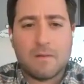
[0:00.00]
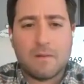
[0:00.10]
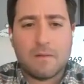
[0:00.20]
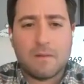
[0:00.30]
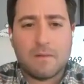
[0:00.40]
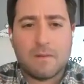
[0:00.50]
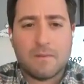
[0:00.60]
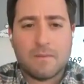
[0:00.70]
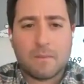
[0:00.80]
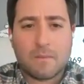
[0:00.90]

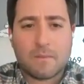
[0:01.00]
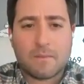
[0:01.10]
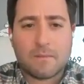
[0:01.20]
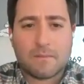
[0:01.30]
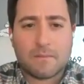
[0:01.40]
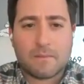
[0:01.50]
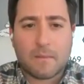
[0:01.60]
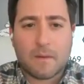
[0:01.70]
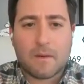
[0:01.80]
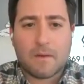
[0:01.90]

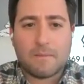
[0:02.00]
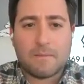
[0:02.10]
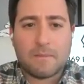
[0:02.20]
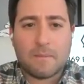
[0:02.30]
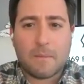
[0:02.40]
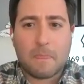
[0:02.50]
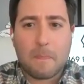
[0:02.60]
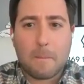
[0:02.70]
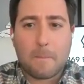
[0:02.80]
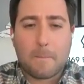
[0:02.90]

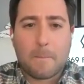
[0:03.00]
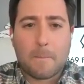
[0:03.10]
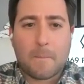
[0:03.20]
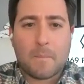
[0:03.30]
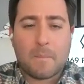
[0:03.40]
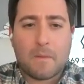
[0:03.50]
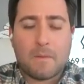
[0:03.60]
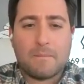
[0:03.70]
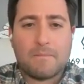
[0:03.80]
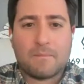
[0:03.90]

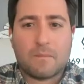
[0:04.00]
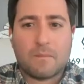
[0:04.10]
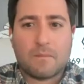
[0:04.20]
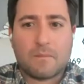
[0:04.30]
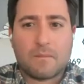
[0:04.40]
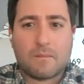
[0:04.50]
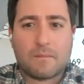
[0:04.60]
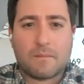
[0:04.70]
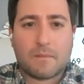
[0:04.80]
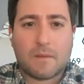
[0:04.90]

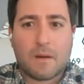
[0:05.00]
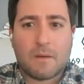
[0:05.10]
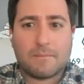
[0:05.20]
This person isn't speaking.